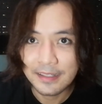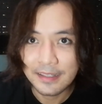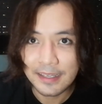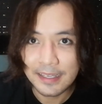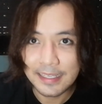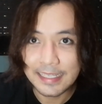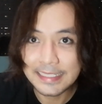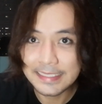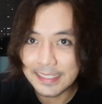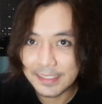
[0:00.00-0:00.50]

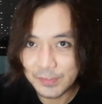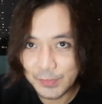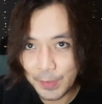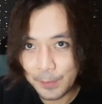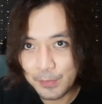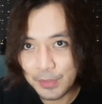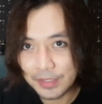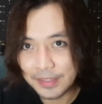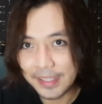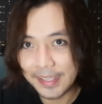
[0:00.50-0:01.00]
is
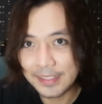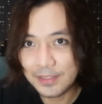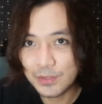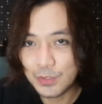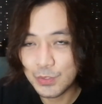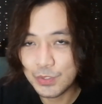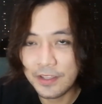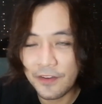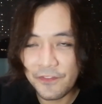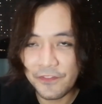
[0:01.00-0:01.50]
attributed
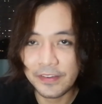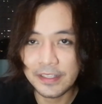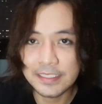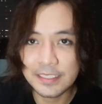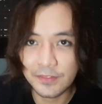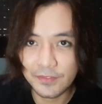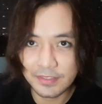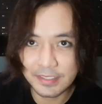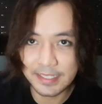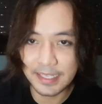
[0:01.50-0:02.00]
to the feast
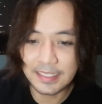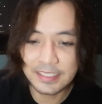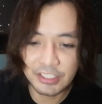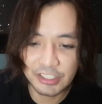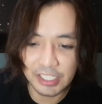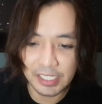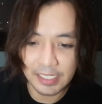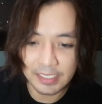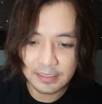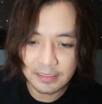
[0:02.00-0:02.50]
of St.
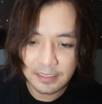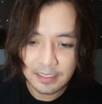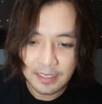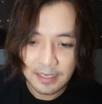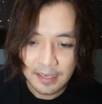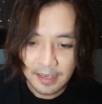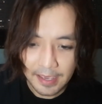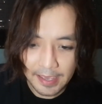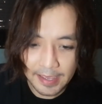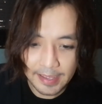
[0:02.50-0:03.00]
John,
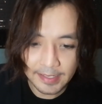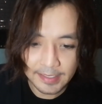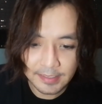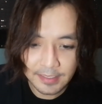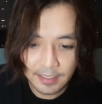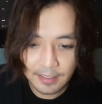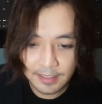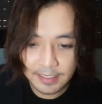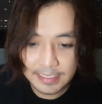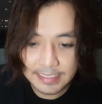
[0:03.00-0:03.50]
and
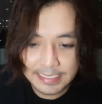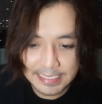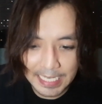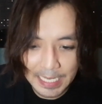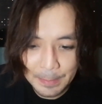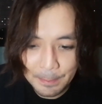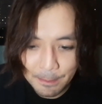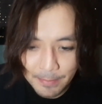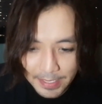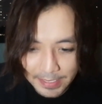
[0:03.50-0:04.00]
there is a
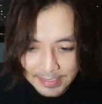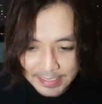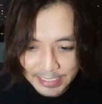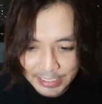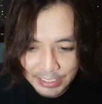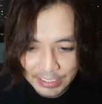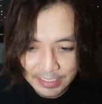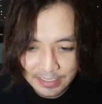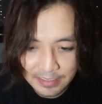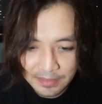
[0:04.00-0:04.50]

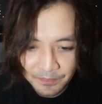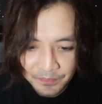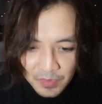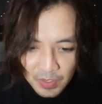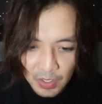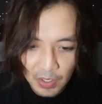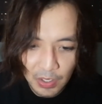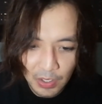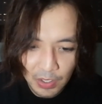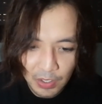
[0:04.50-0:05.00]
mention
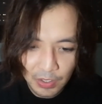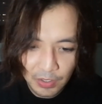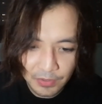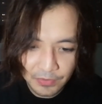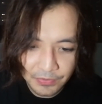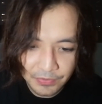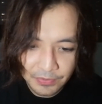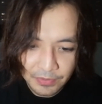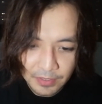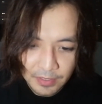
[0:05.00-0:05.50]

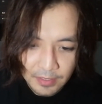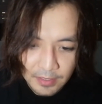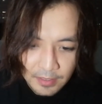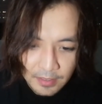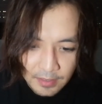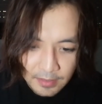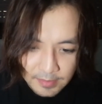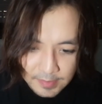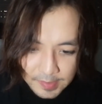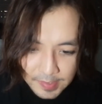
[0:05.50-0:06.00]
of
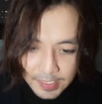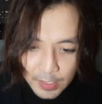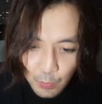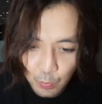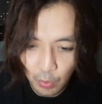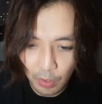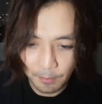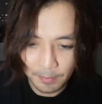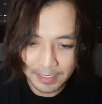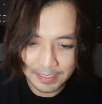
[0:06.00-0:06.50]
3
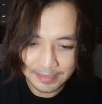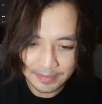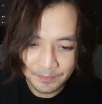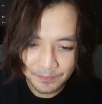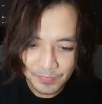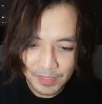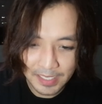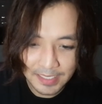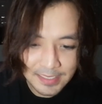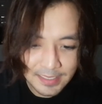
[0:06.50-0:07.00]
women,
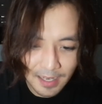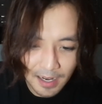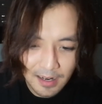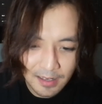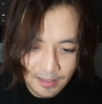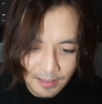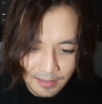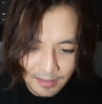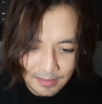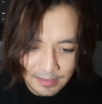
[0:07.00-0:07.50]
a young
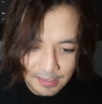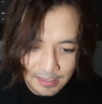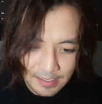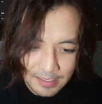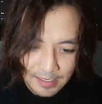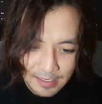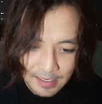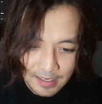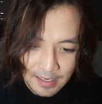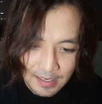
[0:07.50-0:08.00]
girl,
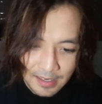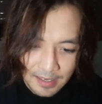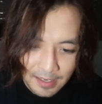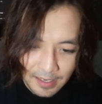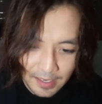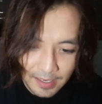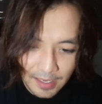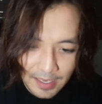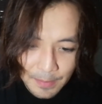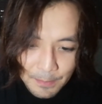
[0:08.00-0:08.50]

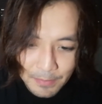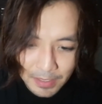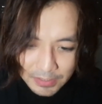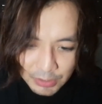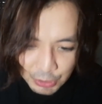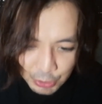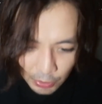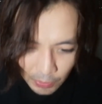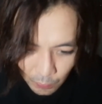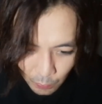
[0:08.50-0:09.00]
a
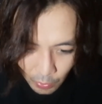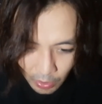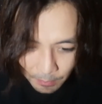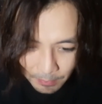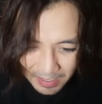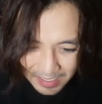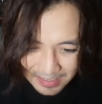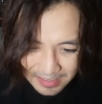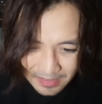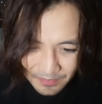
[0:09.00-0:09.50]
mature
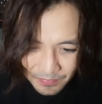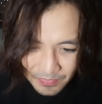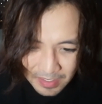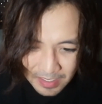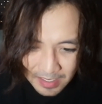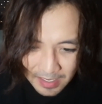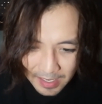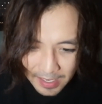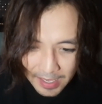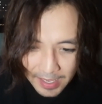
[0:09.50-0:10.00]
woman,
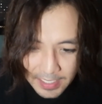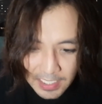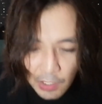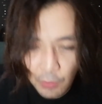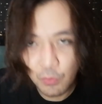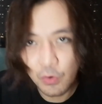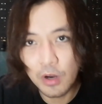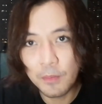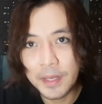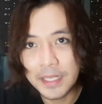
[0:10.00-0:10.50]
and a
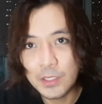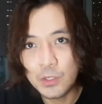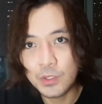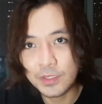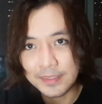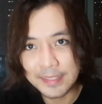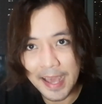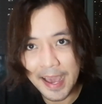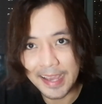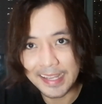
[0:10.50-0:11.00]
woman who
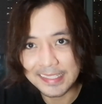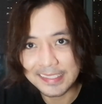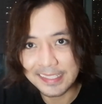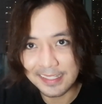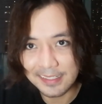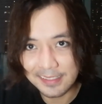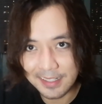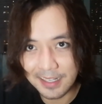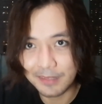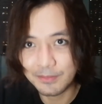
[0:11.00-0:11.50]
dies
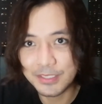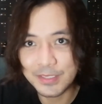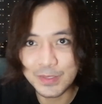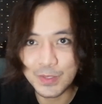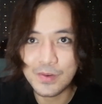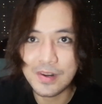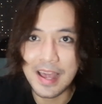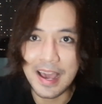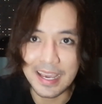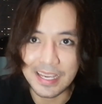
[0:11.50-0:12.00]
and comes to
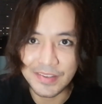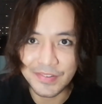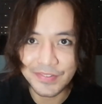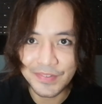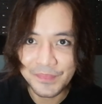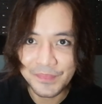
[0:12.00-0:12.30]
life.